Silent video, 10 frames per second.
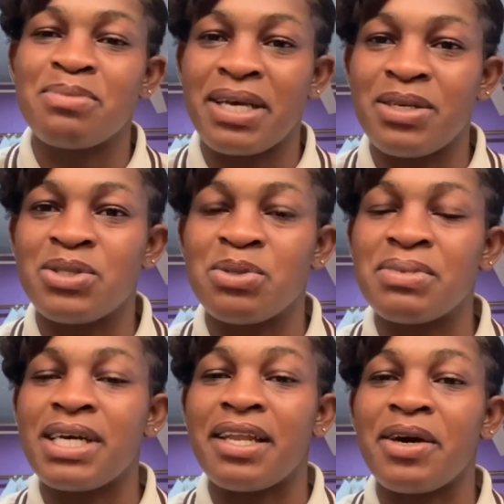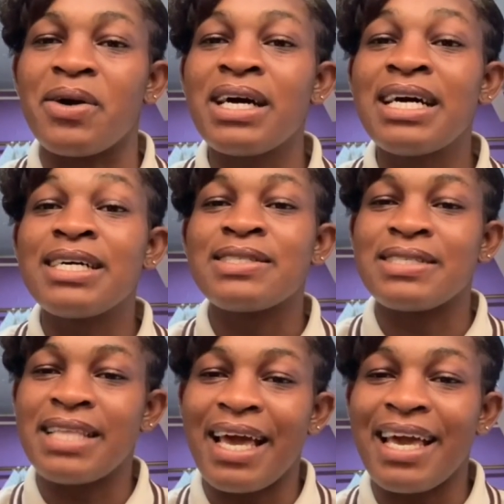to my YouTube channel.
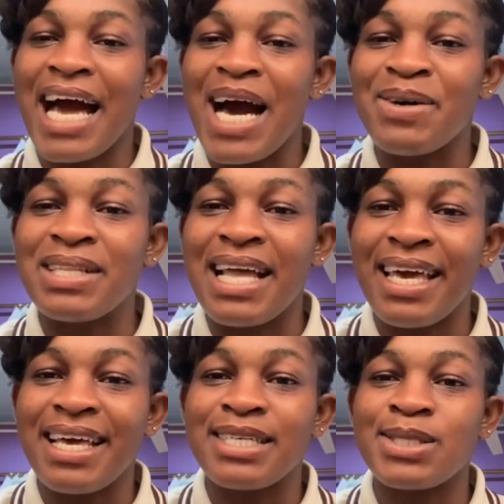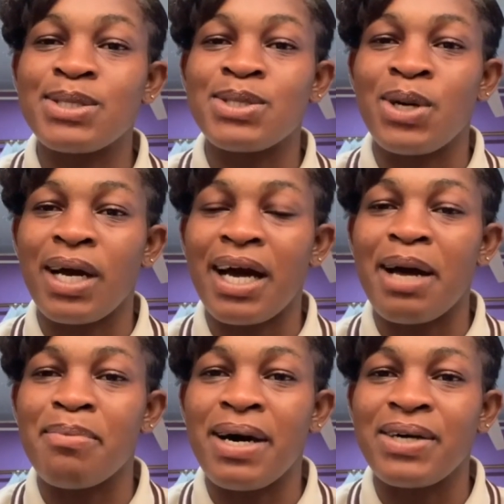Today I would like us to talk
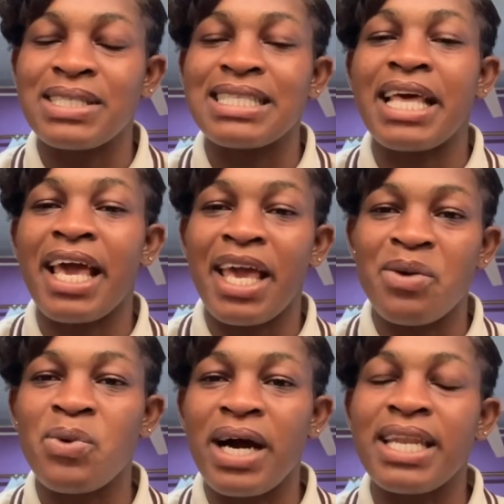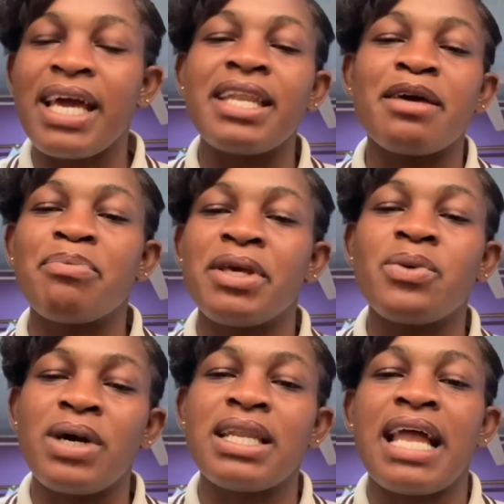about the A1 and the
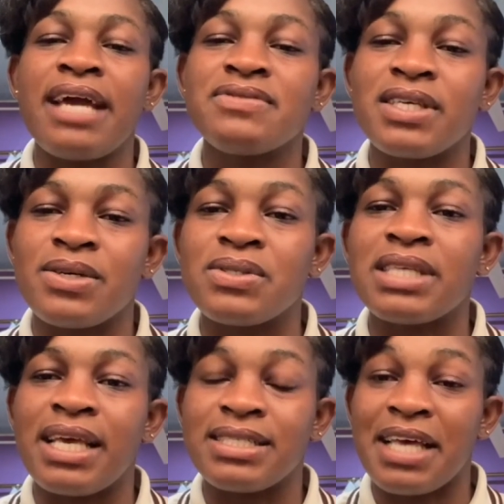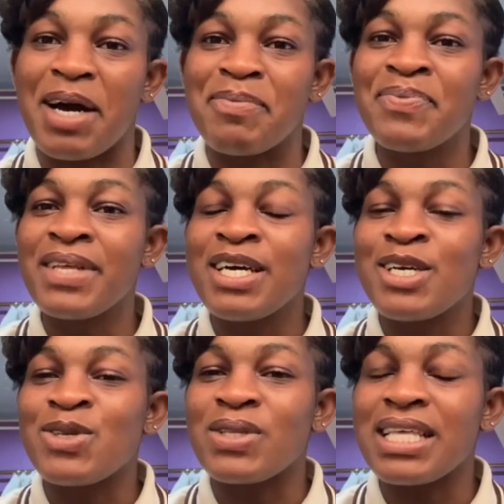B1 life skills exam.
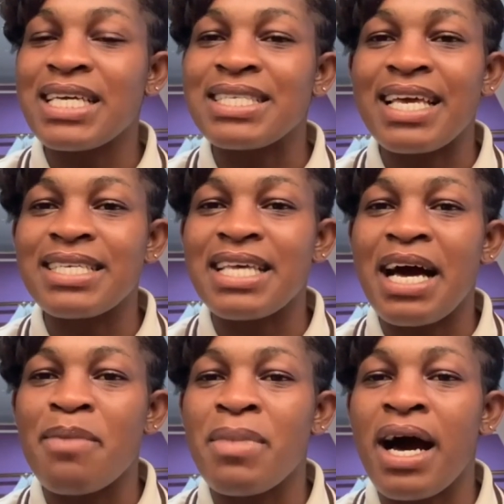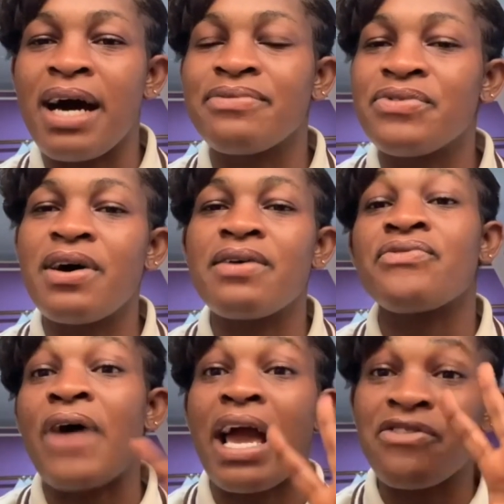So these exams have
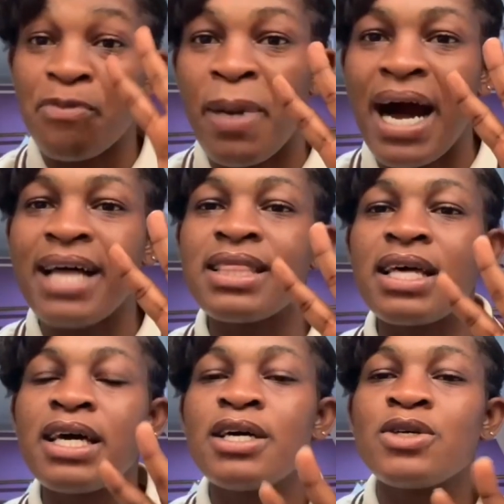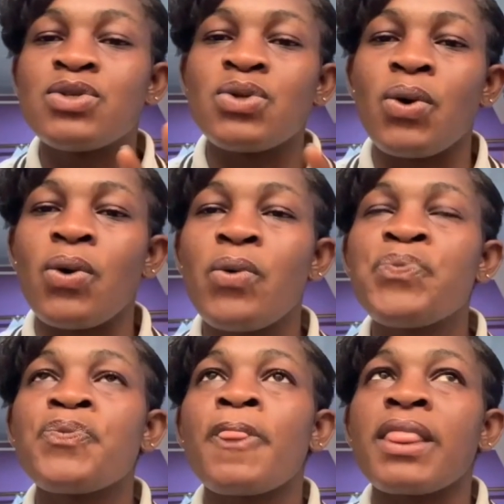5 parts. So
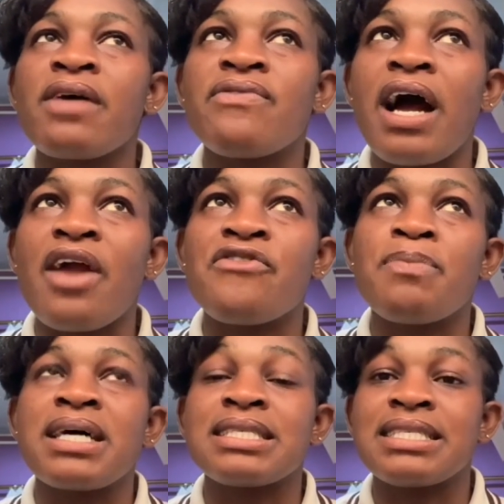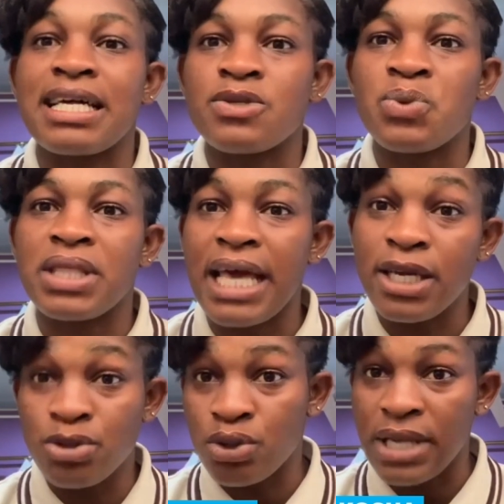the 5 parts starts with the
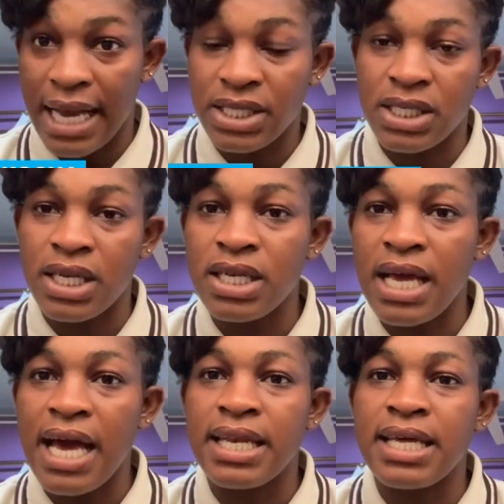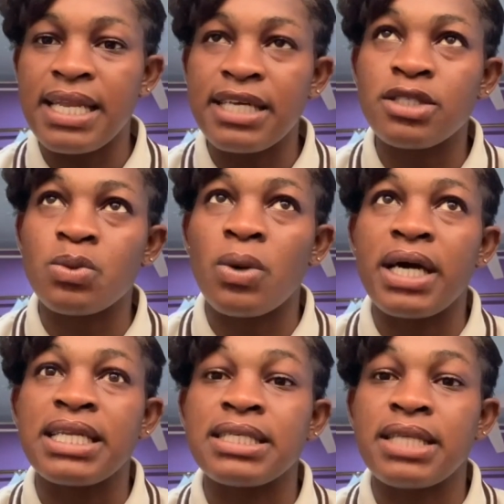introduction, and the next
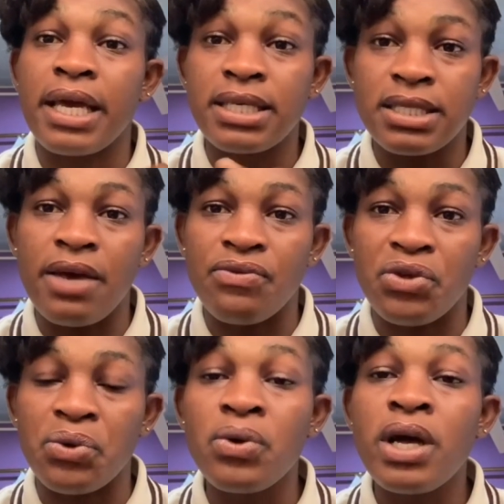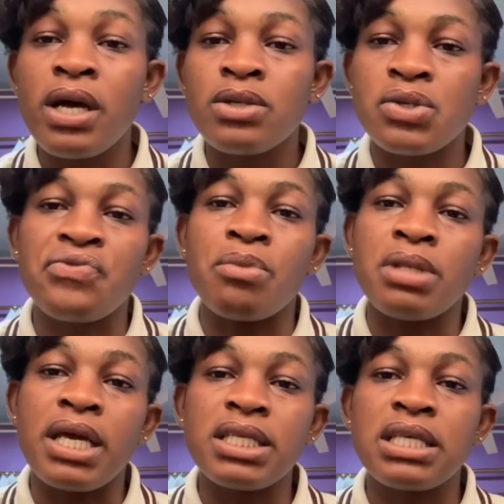one is the interview. So from
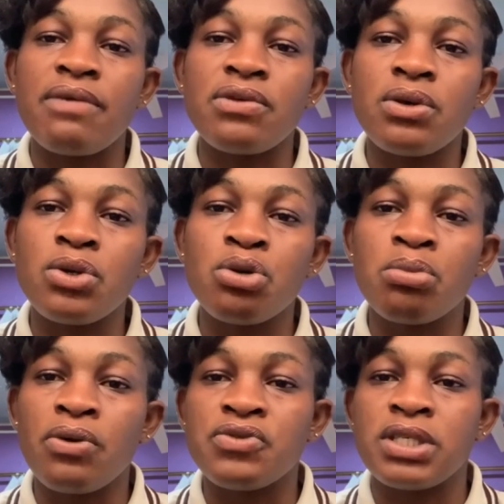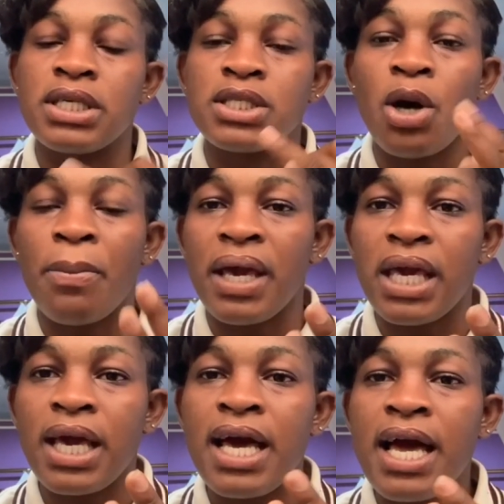the interview you move to the
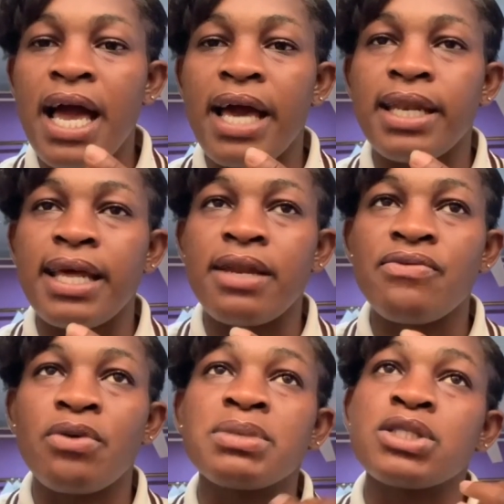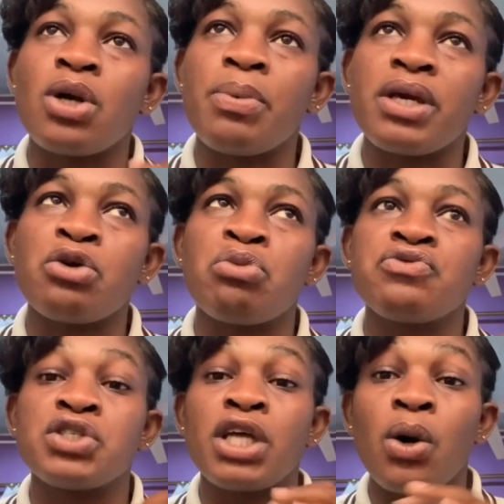topic, and then from the topic you
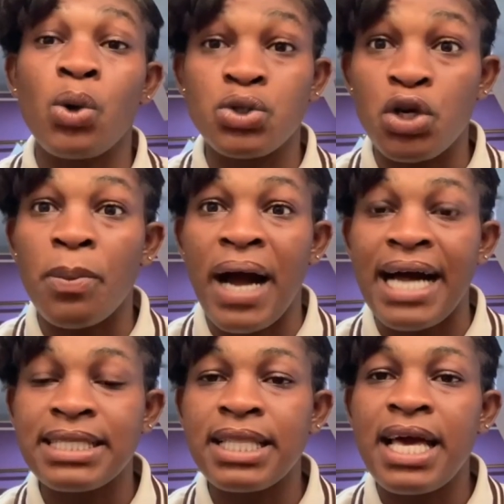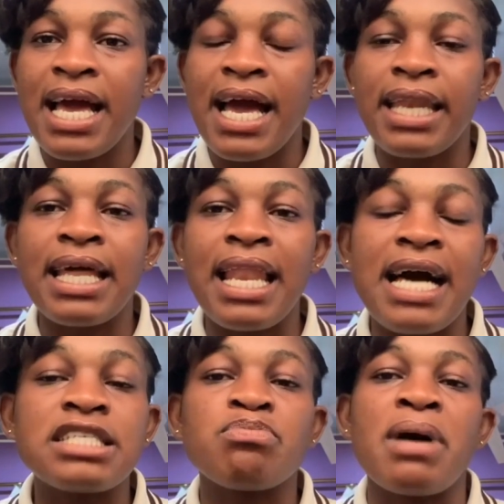move to the audio part, and the
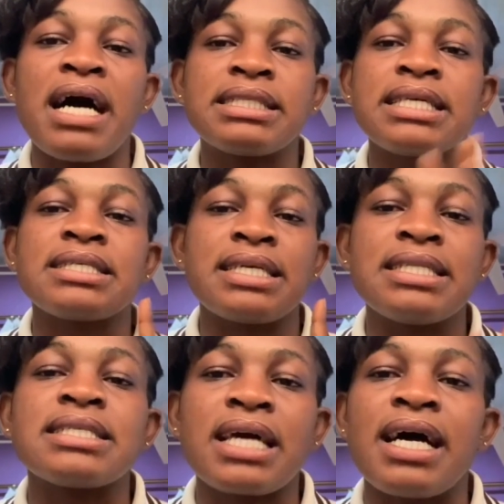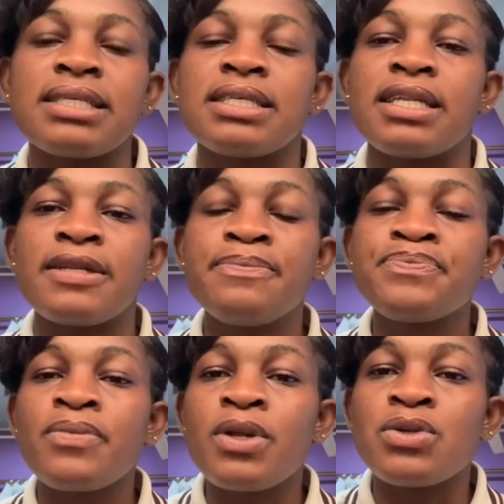last part is the discussion.
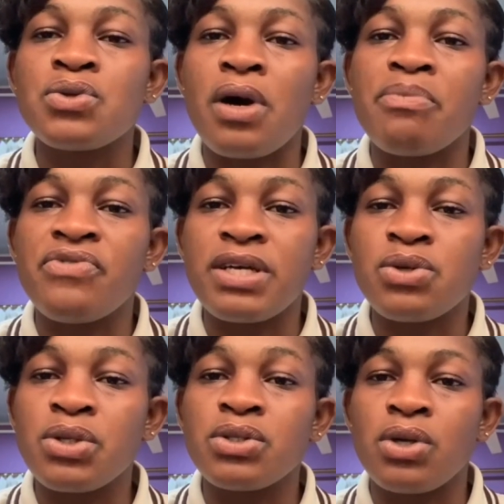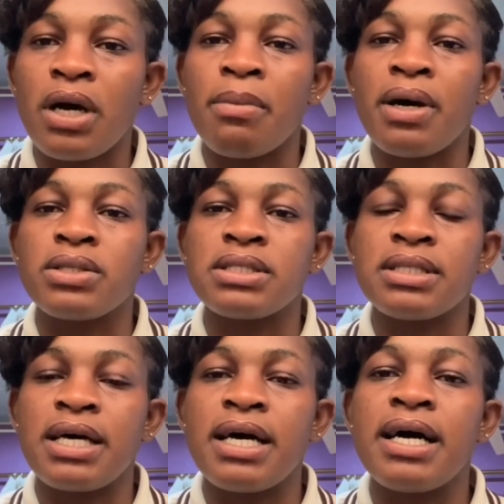So I'm first going to talk
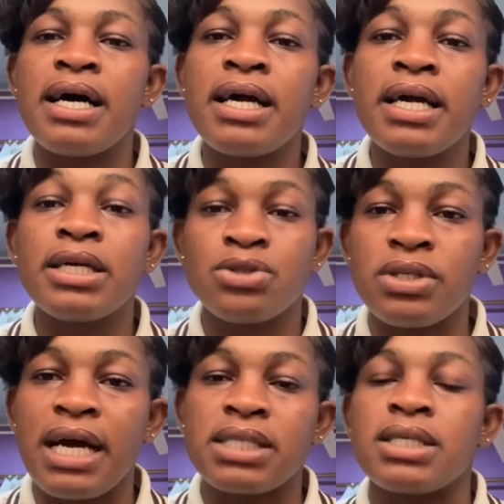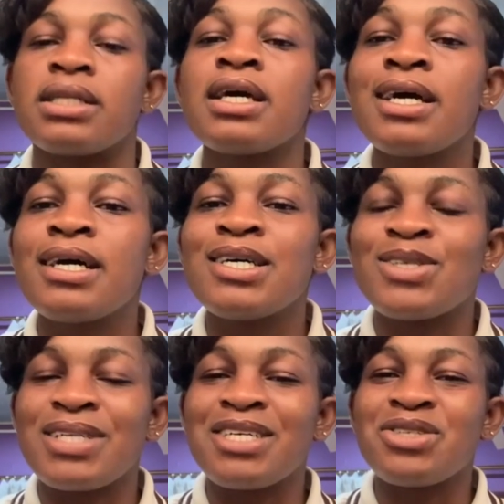about the introduction.
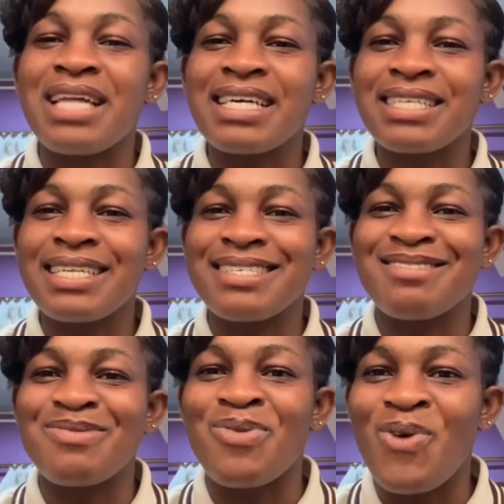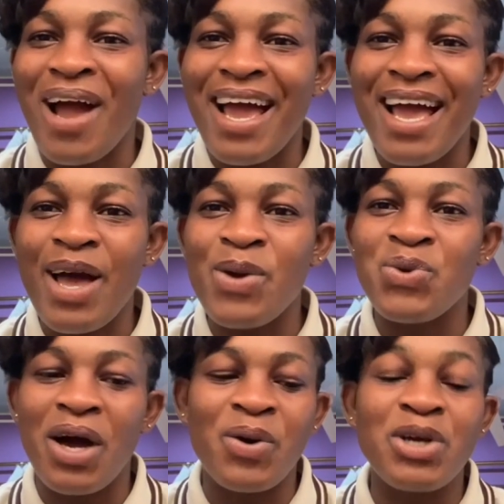So the introduction is where
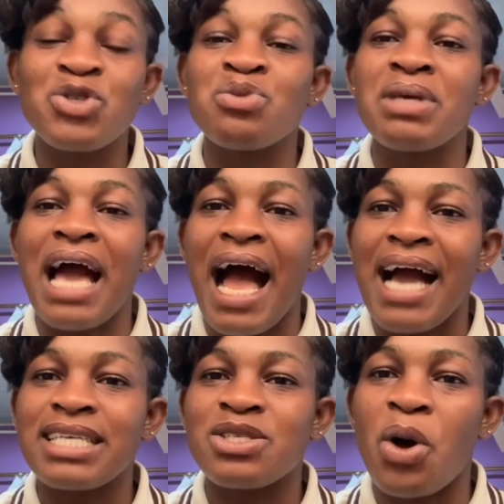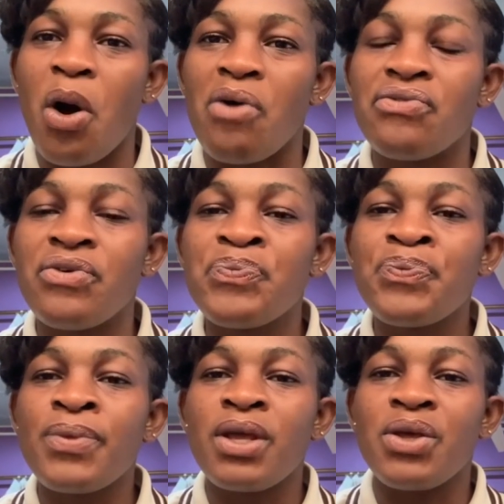you are going to be asked of
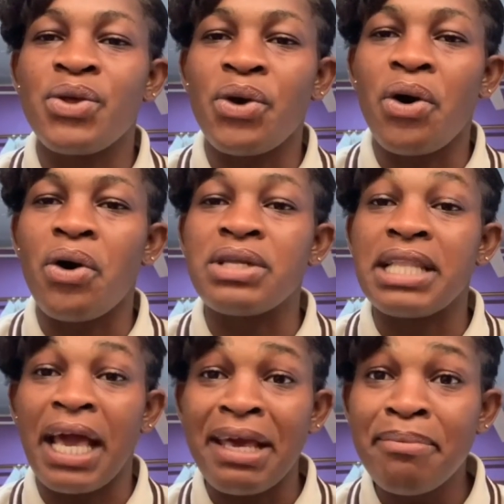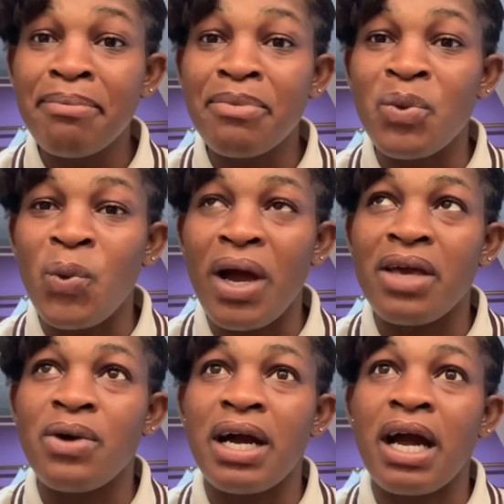your name, where
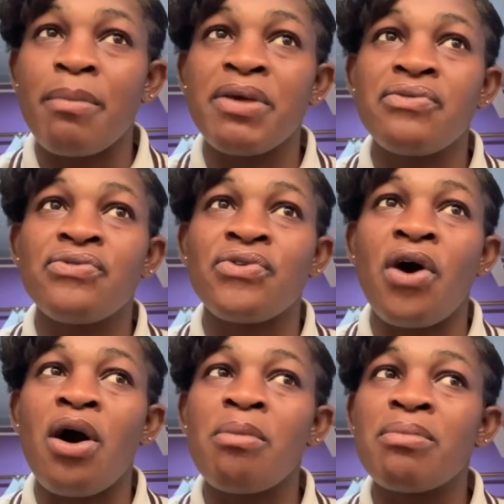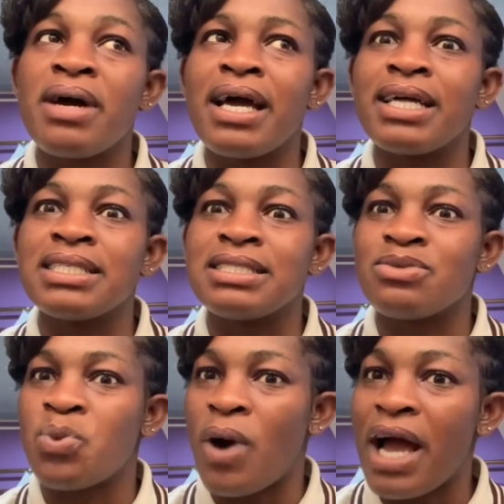you are coming from,
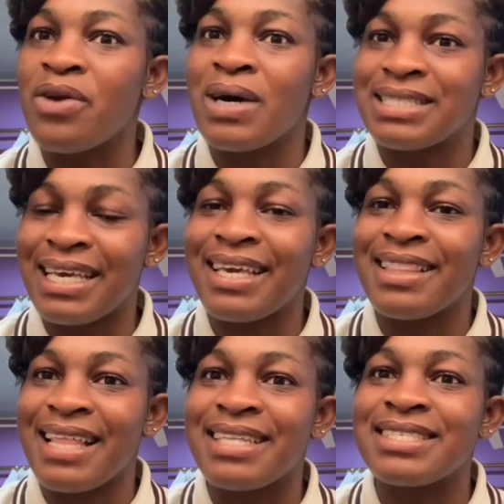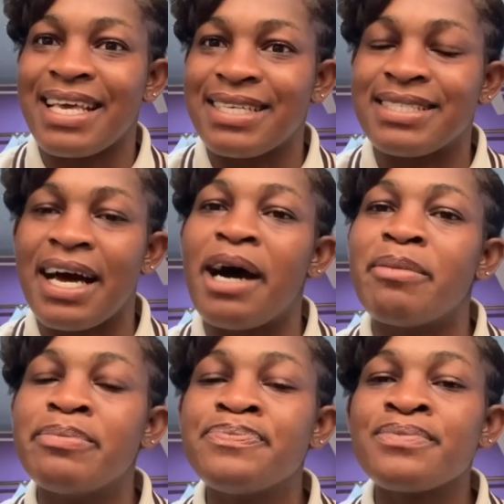and why you are taking that exam.